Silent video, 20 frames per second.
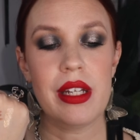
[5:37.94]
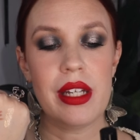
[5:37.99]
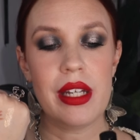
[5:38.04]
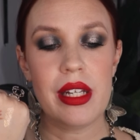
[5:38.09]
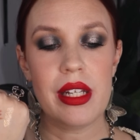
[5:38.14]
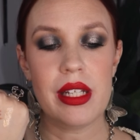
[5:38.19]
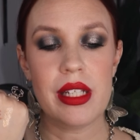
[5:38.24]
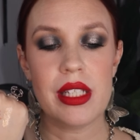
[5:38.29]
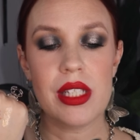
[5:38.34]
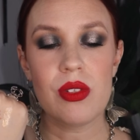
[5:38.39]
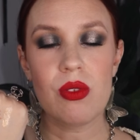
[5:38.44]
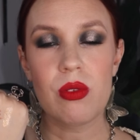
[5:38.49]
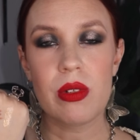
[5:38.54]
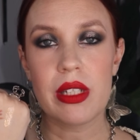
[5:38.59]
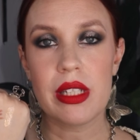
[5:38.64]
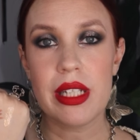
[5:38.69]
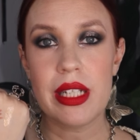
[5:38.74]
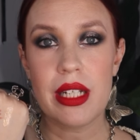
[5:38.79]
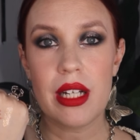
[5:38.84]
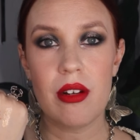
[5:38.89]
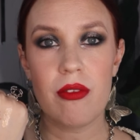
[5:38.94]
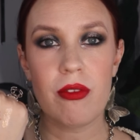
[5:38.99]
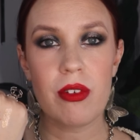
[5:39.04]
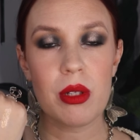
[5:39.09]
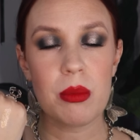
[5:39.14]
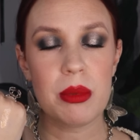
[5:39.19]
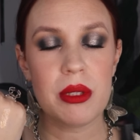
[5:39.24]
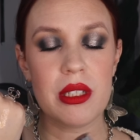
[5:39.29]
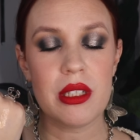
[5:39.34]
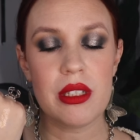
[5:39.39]
It is really
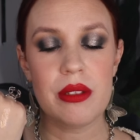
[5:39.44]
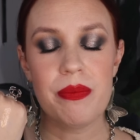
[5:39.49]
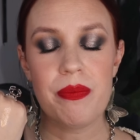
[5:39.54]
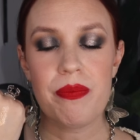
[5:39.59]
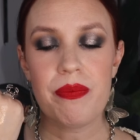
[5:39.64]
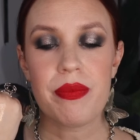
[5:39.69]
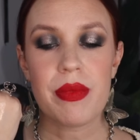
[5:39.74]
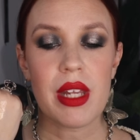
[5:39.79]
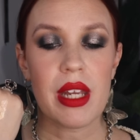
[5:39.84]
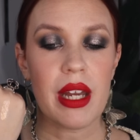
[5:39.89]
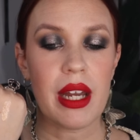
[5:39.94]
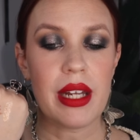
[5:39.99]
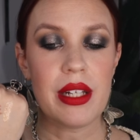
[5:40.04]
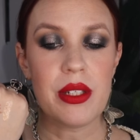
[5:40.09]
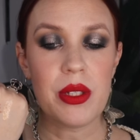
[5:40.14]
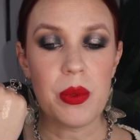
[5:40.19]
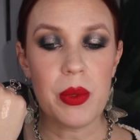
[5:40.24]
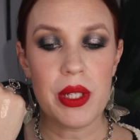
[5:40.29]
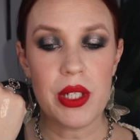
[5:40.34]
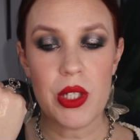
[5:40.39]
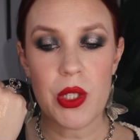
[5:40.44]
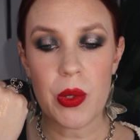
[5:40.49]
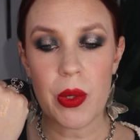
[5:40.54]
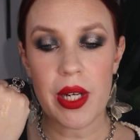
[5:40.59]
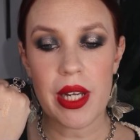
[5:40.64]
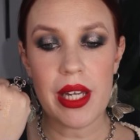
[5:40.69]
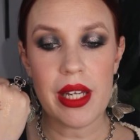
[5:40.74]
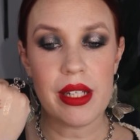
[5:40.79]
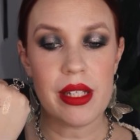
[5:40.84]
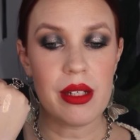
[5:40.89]
comfortable. I do
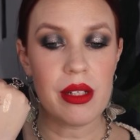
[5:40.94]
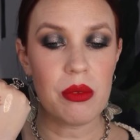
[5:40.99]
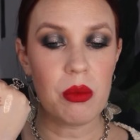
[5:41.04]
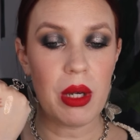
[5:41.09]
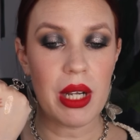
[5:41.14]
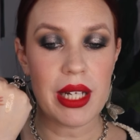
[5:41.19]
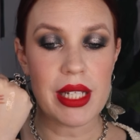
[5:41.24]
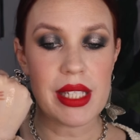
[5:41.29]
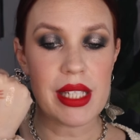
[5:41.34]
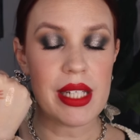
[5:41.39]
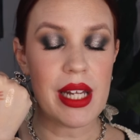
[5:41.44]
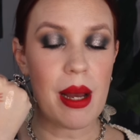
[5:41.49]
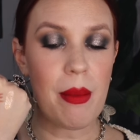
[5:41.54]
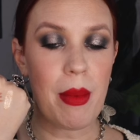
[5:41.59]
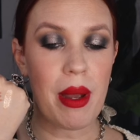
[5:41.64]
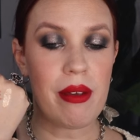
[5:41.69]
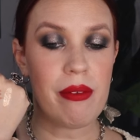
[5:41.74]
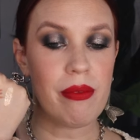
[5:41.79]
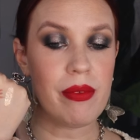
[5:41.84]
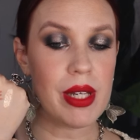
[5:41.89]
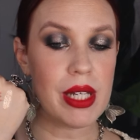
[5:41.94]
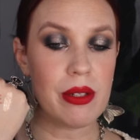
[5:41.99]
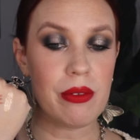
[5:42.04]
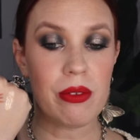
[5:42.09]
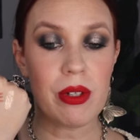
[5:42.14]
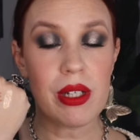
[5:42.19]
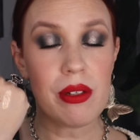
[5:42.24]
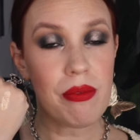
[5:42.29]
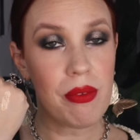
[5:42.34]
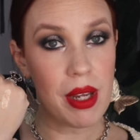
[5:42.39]
enjoy it. While it's not my
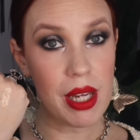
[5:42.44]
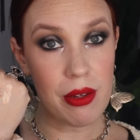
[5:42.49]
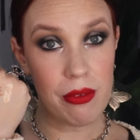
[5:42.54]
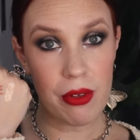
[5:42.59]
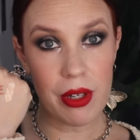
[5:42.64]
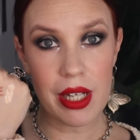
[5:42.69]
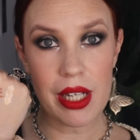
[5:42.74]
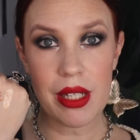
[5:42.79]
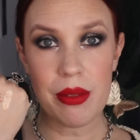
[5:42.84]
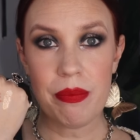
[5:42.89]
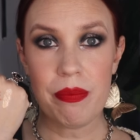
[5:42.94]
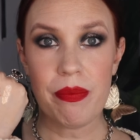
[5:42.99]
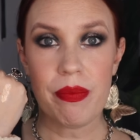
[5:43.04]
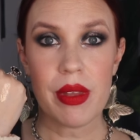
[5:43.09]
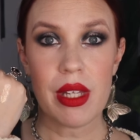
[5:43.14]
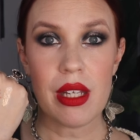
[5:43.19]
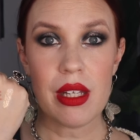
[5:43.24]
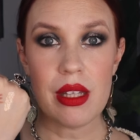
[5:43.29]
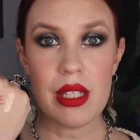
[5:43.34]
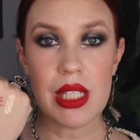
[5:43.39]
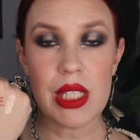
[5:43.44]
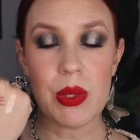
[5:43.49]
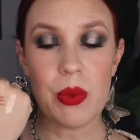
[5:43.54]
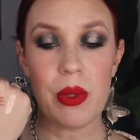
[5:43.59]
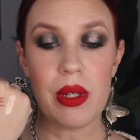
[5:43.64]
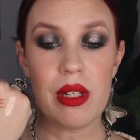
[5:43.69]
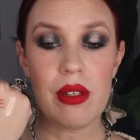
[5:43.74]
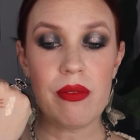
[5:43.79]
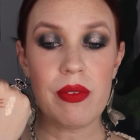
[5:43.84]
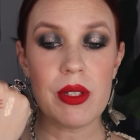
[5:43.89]
favorite favorite, this
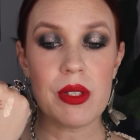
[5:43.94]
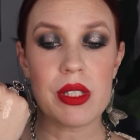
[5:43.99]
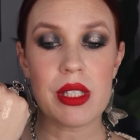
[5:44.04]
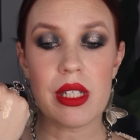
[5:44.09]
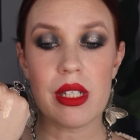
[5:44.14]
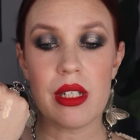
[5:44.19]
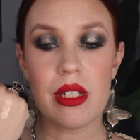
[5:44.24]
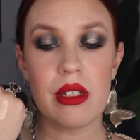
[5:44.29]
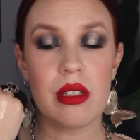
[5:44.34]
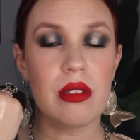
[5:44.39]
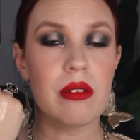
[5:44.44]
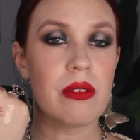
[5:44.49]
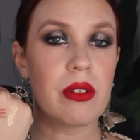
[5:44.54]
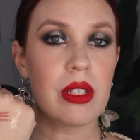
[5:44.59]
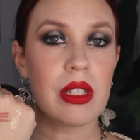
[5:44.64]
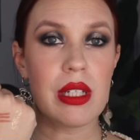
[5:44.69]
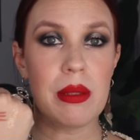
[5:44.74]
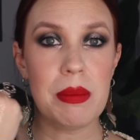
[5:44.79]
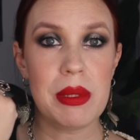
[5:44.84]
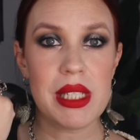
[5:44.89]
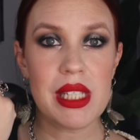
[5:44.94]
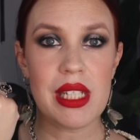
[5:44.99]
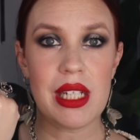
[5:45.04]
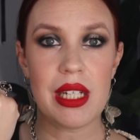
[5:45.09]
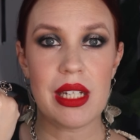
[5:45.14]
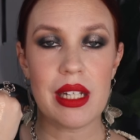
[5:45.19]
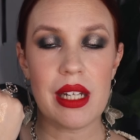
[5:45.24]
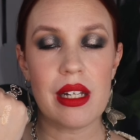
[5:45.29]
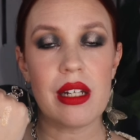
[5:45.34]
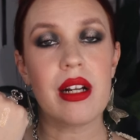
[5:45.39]
one feels good over
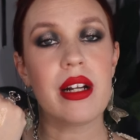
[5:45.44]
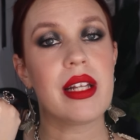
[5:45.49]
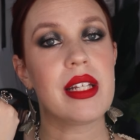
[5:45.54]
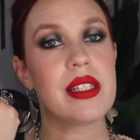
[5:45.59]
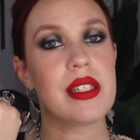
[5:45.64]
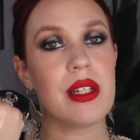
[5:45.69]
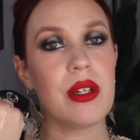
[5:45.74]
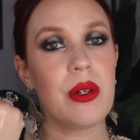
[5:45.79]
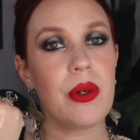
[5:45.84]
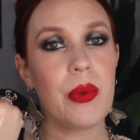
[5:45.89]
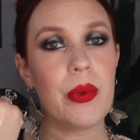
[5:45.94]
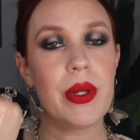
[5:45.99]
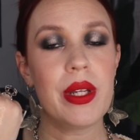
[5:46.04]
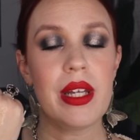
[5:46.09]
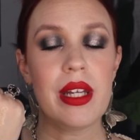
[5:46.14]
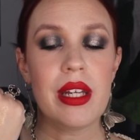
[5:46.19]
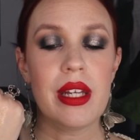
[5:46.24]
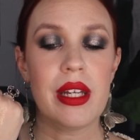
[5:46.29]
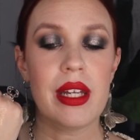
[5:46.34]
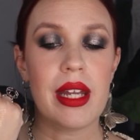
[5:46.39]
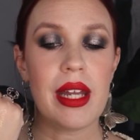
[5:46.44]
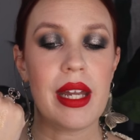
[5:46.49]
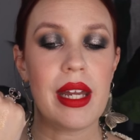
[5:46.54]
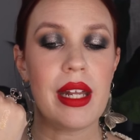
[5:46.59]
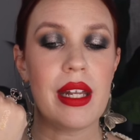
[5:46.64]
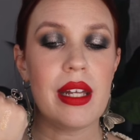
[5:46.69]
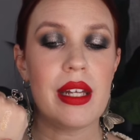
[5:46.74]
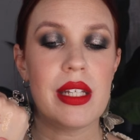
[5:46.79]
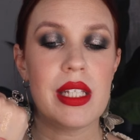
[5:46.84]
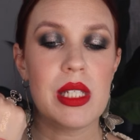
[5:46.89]
lipstick and on its own,
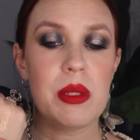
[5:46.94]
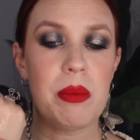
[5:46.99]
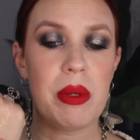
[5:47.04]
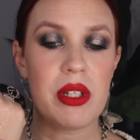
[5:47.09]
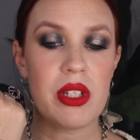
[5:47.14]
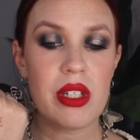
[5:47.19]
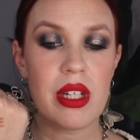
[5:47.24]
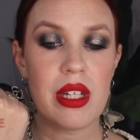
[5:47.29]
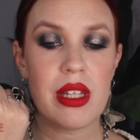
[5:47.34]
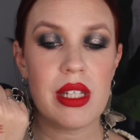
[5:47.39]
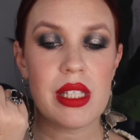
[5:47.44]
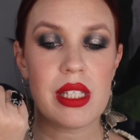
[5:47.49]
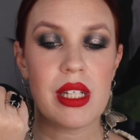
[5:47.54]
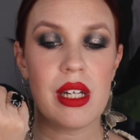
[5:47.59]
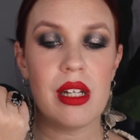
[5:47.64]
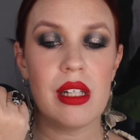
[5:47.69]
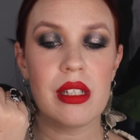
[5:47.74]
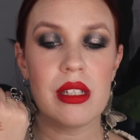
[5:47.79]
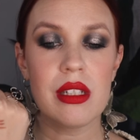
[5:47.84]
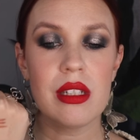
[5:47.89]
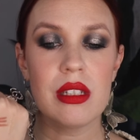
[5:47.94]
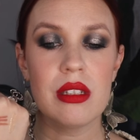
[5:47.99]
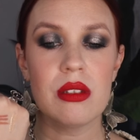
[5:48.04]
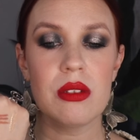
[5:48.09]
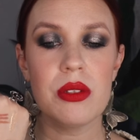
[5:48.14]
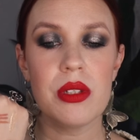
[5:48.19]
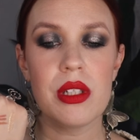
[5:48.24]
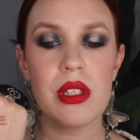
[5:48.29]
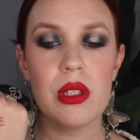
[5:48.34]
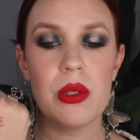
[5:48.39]
and especially this color,
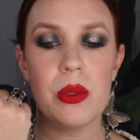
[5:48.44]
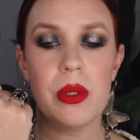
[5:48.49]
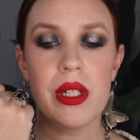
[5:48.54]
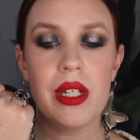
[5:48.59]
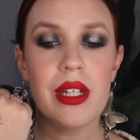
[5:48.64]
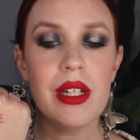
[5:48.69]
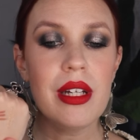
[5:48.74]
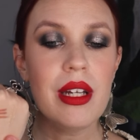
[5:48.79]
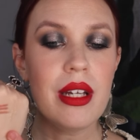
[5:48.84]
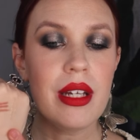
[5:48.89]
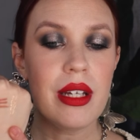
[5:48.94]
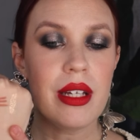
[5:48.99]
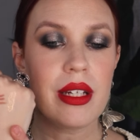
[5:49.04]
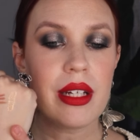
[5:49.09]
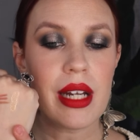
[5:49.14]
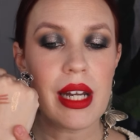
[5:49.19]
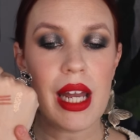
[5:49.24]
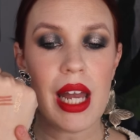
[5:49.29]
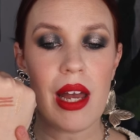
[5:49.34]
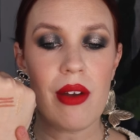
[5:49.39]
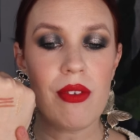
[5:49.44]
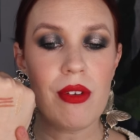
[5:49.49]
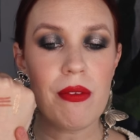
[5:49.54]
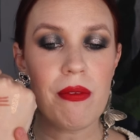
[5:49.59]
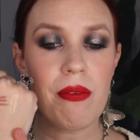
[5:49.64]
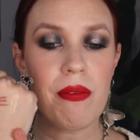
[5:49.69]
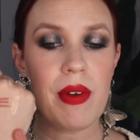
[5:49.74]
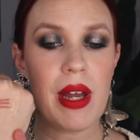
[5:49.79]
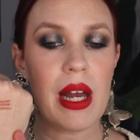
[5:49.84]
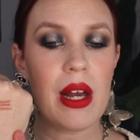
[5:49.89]
Gold Allure. I
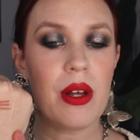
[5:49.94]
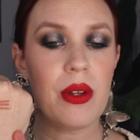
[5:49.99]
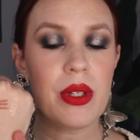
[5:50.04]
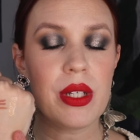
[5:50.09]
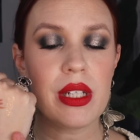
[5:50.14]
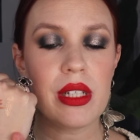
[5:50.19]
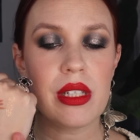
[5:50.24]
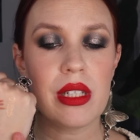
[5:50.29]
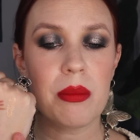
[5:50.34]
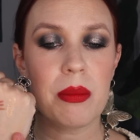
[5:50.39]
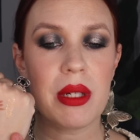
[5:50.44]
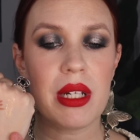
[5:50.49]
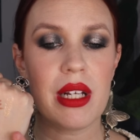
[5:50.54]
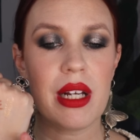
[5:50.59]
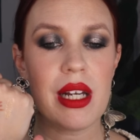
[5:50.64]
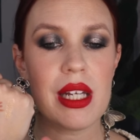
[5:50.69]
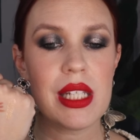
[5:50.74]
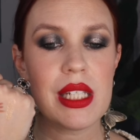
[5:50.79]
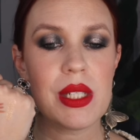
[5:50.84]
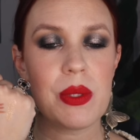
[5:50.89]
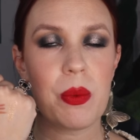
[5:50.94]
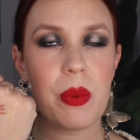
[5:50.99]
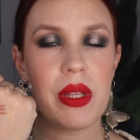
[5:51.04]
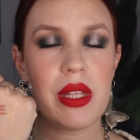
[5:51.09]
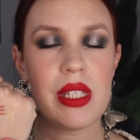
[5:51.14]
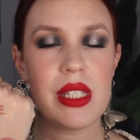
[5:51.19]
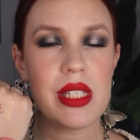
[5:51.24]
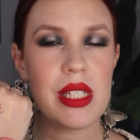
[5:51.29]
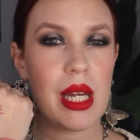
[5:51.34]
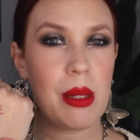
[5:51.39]
haven't found a lip gloss with
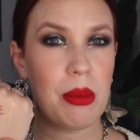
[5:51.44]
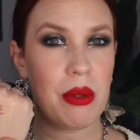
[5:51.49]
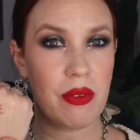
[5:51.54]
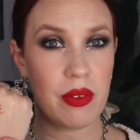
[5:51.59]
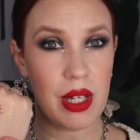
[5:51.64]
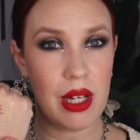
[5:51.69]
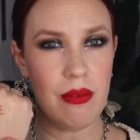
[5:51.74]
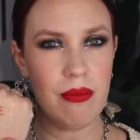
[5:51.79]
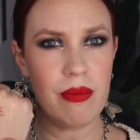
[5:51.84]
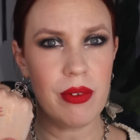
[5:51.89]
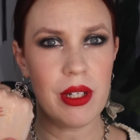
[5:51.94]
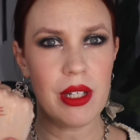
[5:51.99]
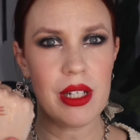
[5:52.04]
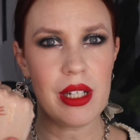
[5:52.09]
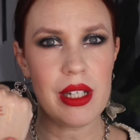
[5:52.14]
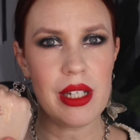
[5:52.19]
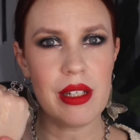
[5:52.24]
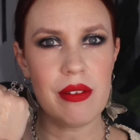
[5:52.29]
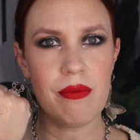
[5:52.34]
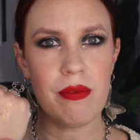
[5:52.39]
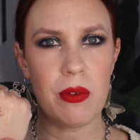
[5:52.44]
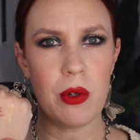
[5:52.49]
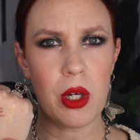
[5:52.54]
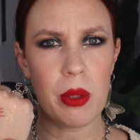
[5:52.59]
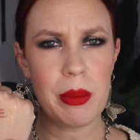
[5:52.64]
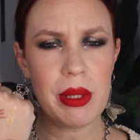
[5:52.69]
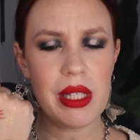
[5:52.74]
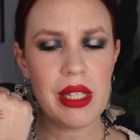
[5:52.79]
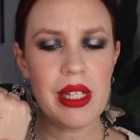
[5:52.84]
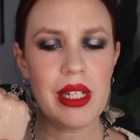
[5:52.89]
this type of comfort and
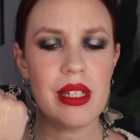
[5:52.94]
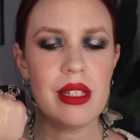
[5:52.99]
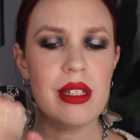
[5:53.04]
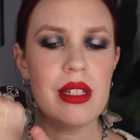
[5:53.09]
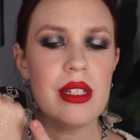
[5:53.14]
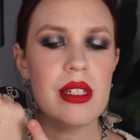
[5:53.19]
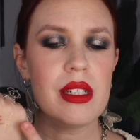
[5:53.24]
formula